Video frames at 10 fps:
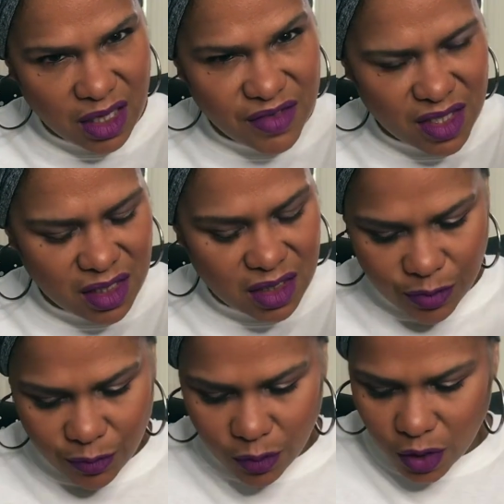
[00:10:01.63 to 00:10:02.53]
I've seen this
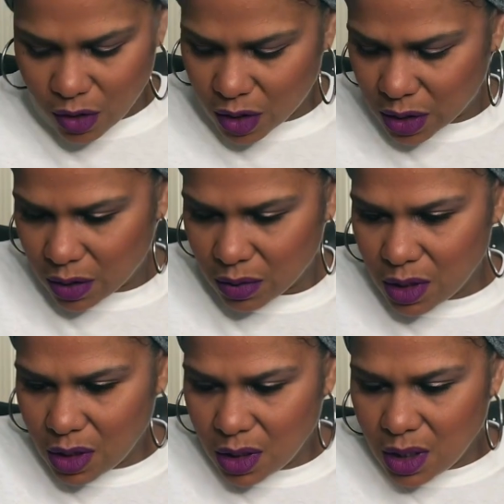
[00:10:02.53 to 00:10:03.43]
before also.
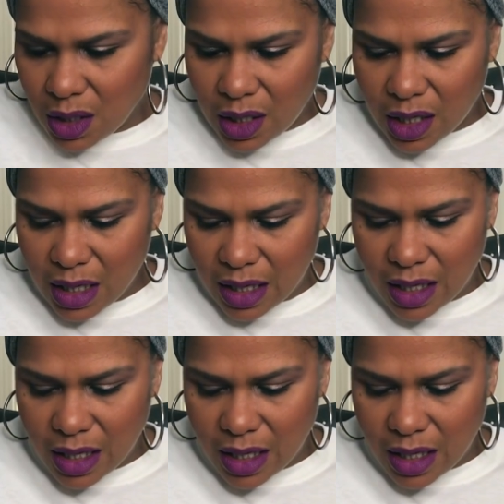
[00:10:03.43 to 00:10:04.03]
And